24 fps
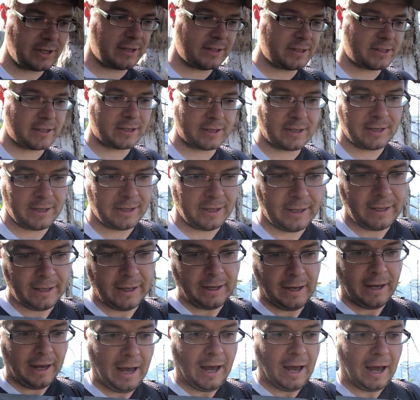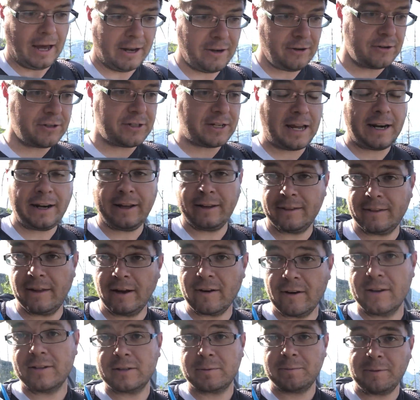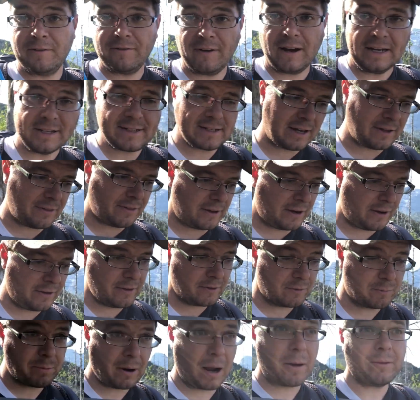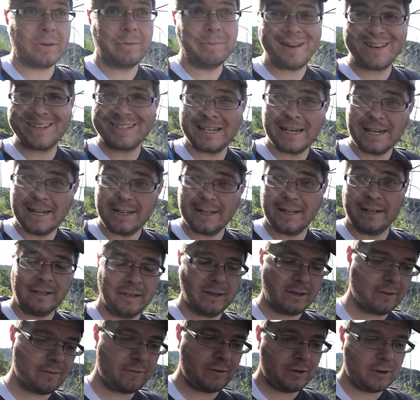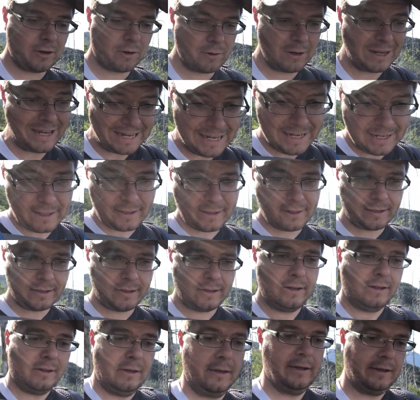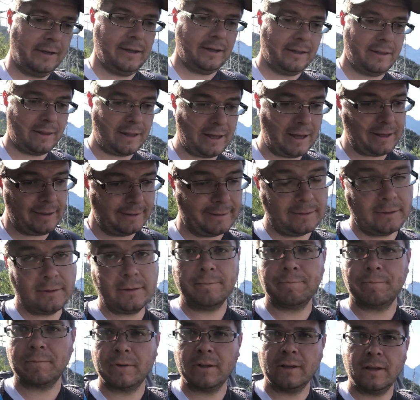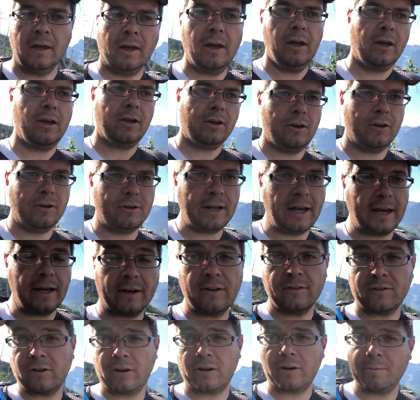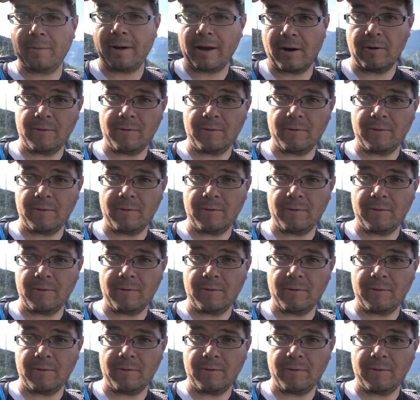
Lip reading: is understanding that there is some advice out there that's probably best heeded. If you don't heed it, then you're taking a certain amount